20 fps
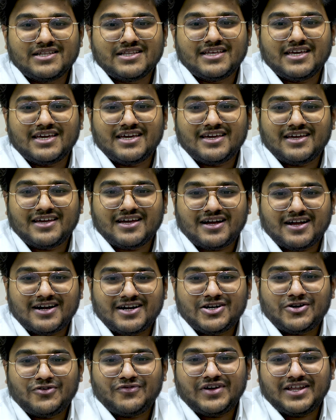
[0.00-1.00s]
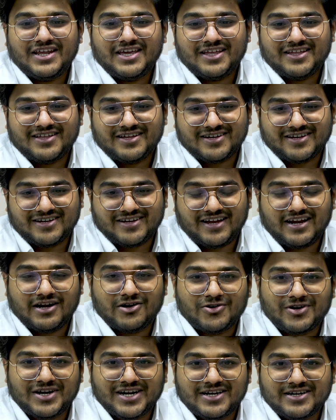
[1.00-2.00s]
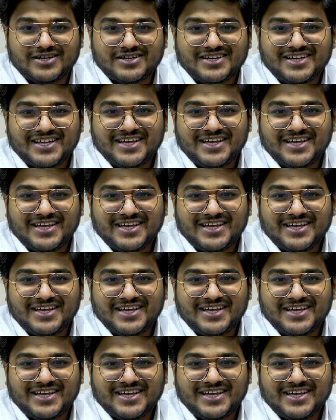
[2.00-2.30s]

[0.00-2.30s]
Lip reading: They aren't very arrogant.